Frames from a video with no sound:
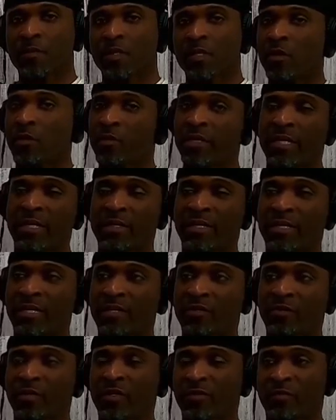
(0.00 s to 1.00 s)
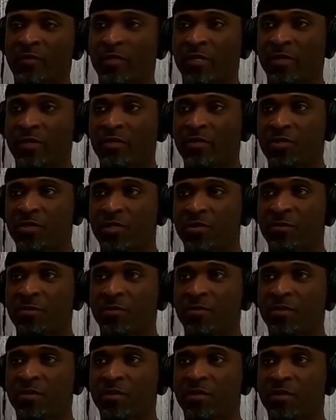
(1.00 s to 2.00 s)
Okay, they got a twenty-four hour gym.
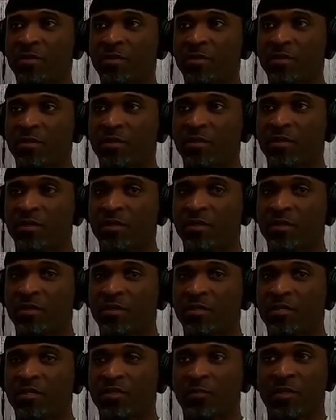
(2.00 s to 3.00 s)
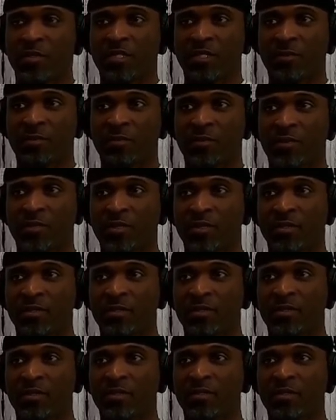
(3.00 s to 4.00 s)
It's one in the
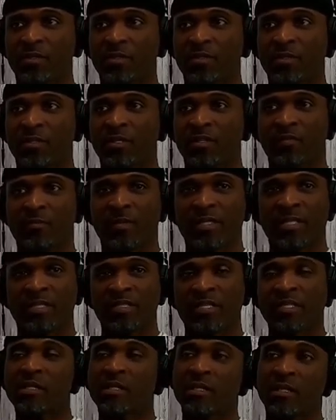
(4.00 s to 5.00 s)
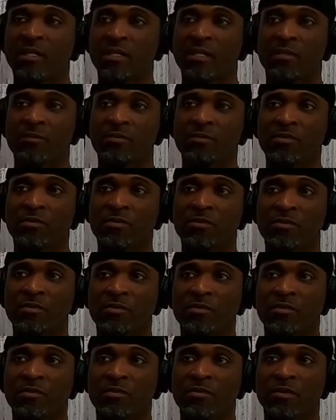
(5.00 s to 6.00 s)
morning everybody's at clubs.
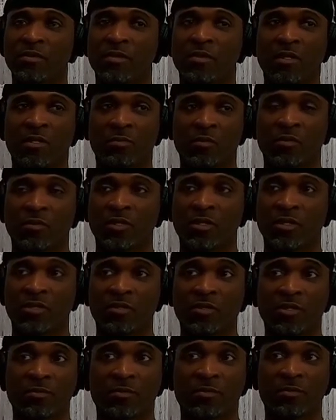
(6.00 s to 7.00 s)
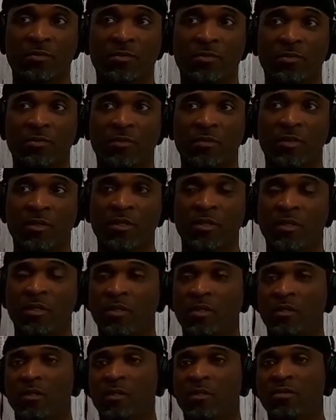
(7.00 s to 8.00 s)
Yeah. I'm going to gym. Yeah.
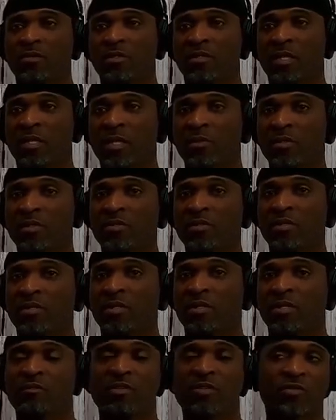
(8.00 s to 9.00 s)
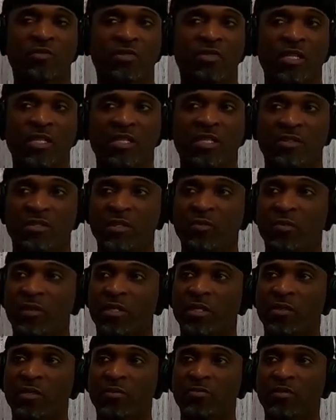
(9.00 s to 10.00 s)
So I always, and even on Sundays, he would
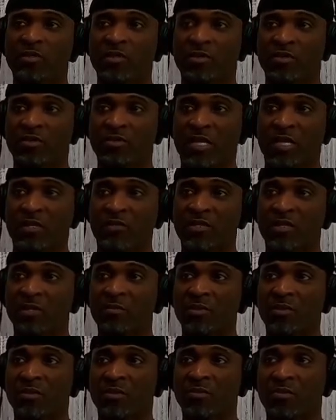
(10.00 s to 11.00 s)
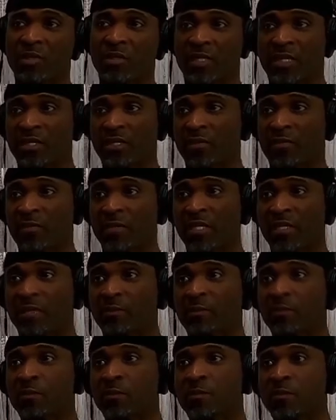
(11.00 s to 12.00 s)
go up to the South Sumter and work out in the rain.
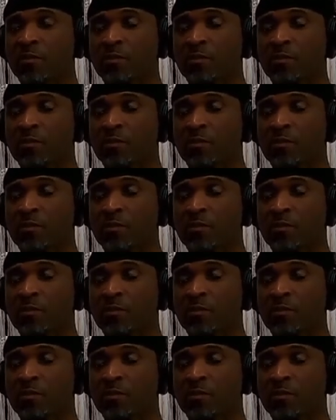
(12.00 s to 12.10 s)
Mm-hmm.